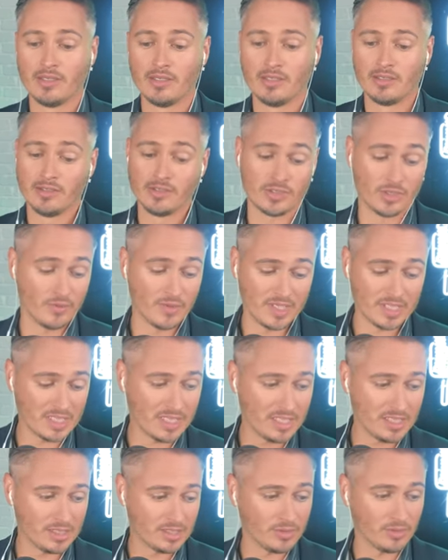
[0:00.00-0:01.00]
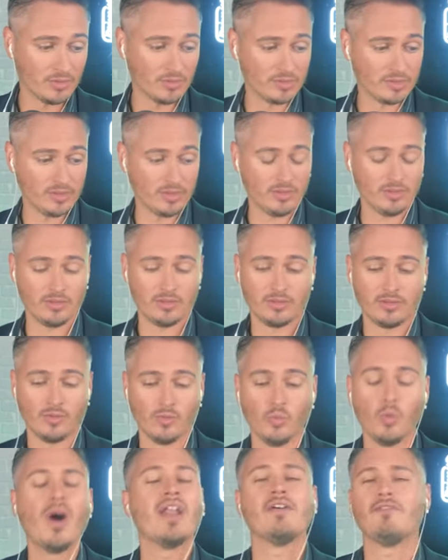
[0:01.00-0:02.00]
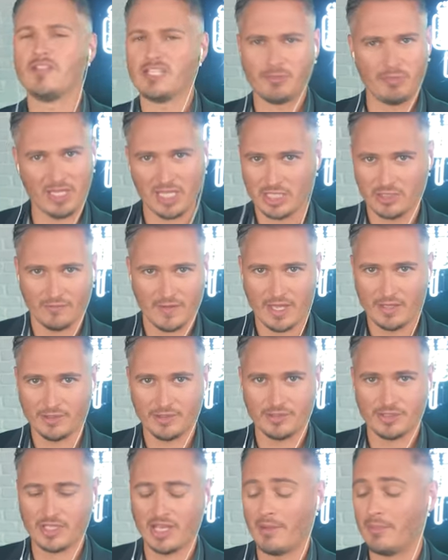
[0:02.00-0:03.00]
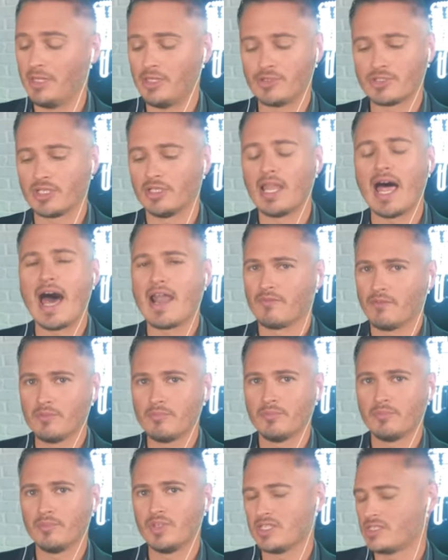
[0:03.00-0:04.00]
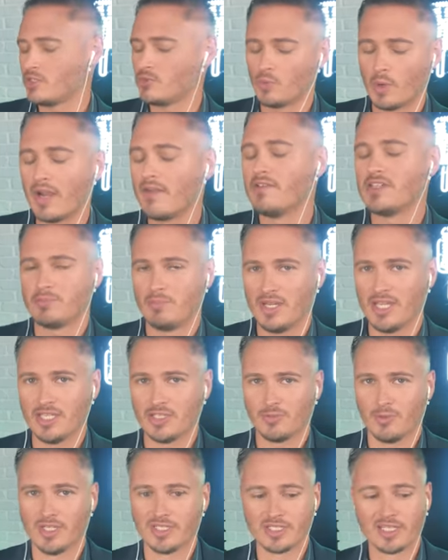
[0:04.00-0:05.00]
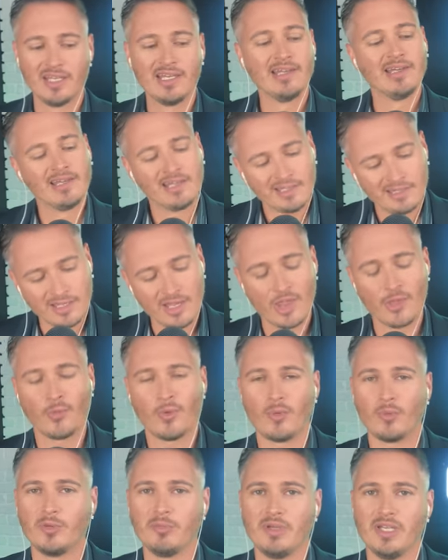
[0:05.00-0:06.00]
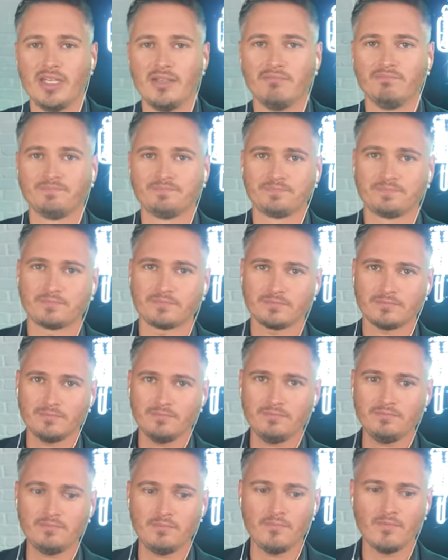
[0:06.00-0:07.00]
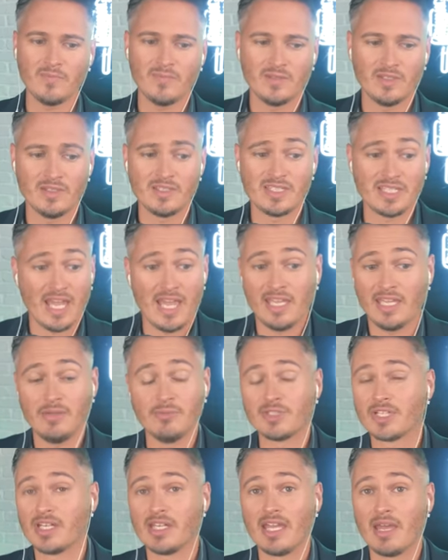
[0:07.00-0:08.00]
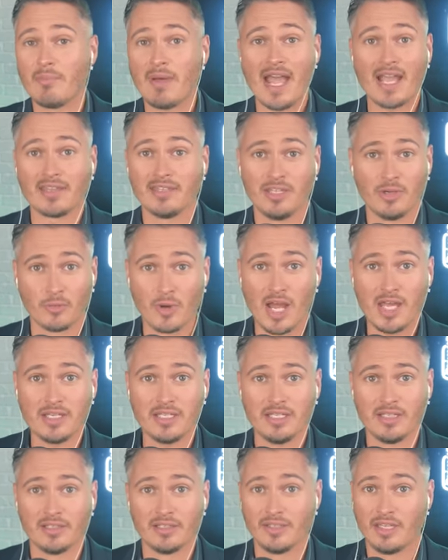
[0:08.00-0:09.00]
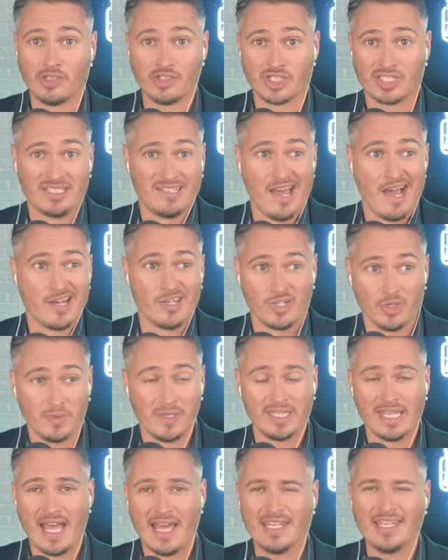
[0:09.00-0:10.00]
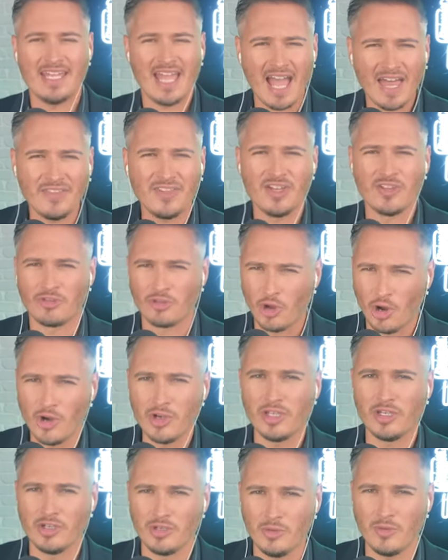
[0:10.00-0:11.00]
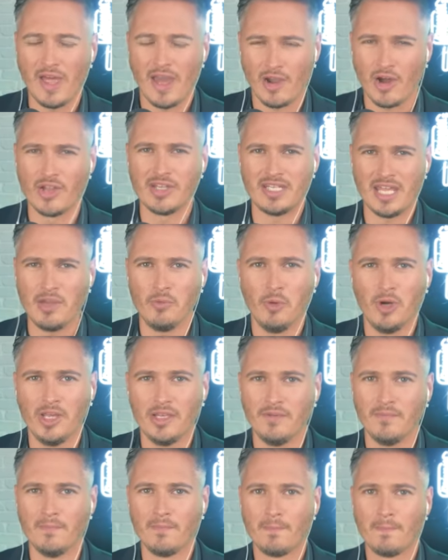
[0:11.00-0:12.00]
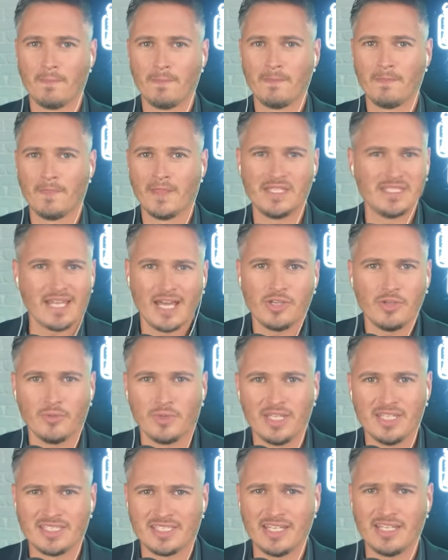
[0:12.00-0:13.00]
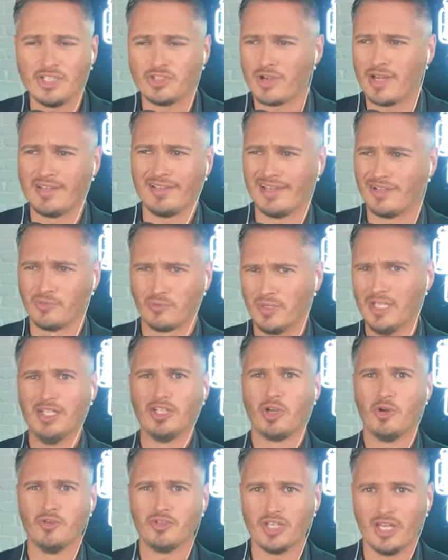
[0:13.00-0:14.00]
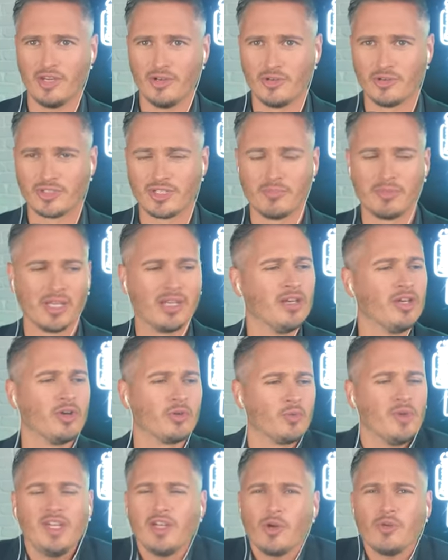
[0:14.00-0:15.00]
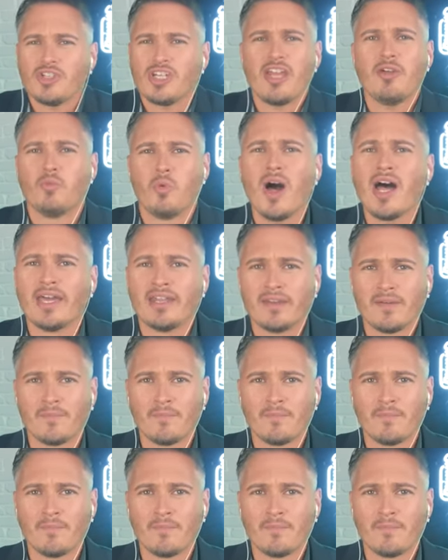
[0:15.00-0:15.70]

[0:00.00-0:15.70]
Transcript: So this is one of his biggest failures. I mean, there's a lot of them. This is one of his biggest ones. The other one would be saying he was going to get back in the Iran deal and then just not doing that. He had the authority to do that on day one. He's not doing it. Instead, he's trying to like renegotiate it or something. Renegotiate what?